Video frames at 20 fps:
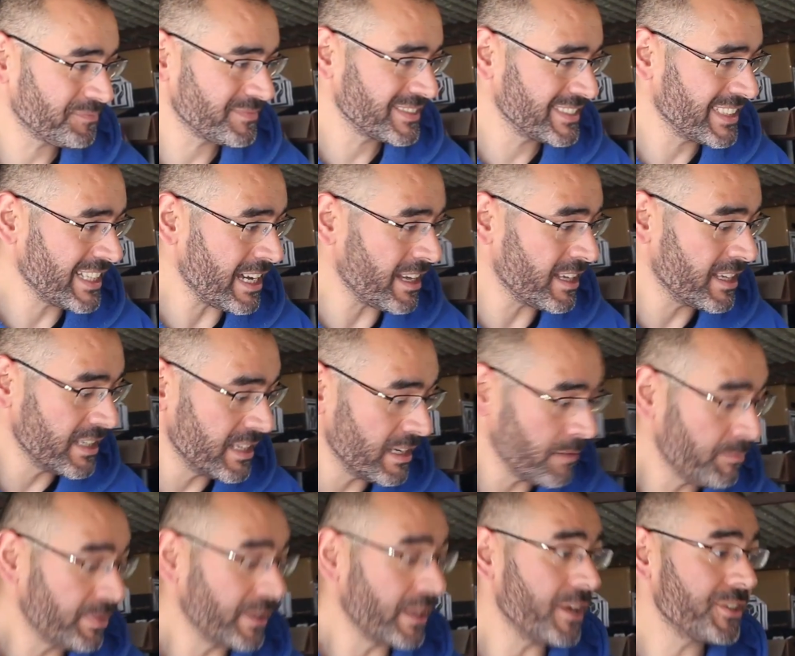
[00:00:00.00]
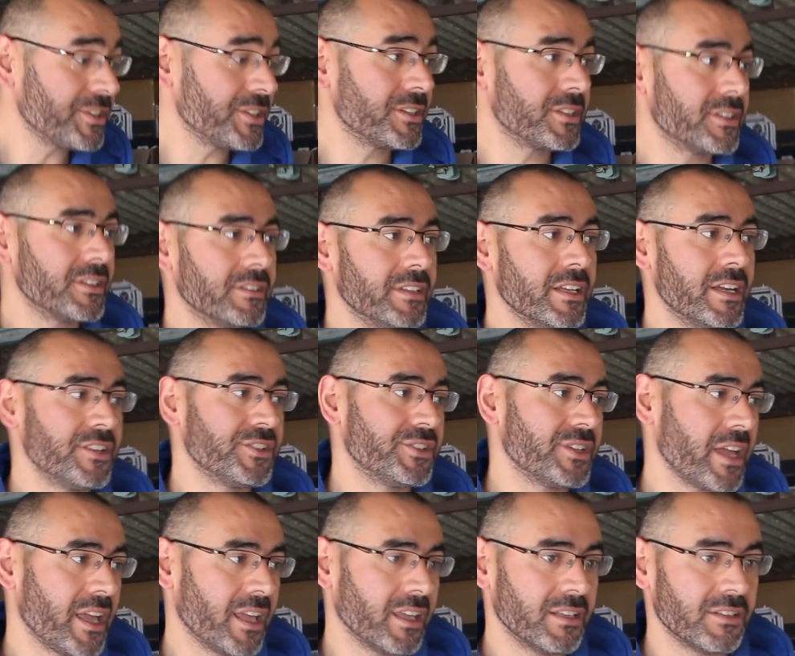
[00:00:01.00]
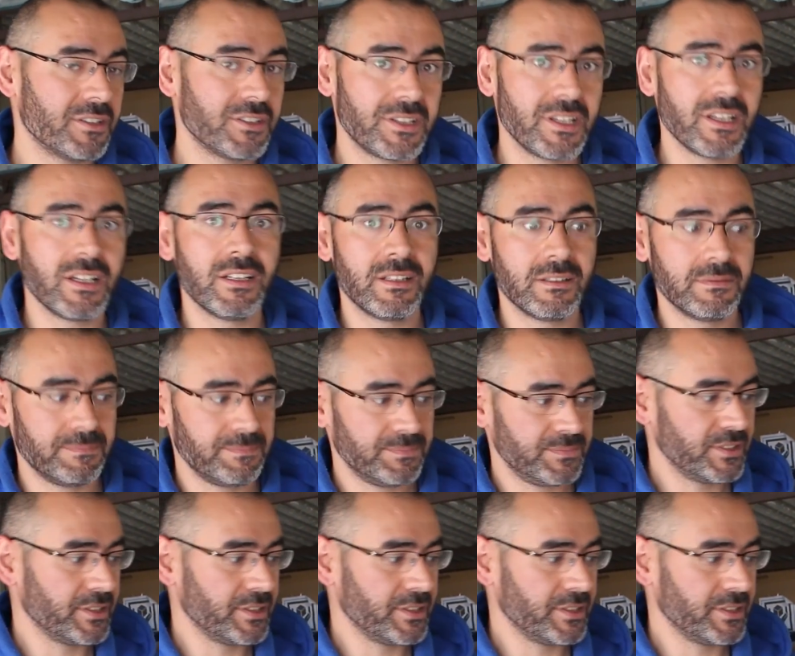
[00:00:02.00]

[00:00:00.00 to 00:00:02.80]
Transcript: Yeah. Plus there's still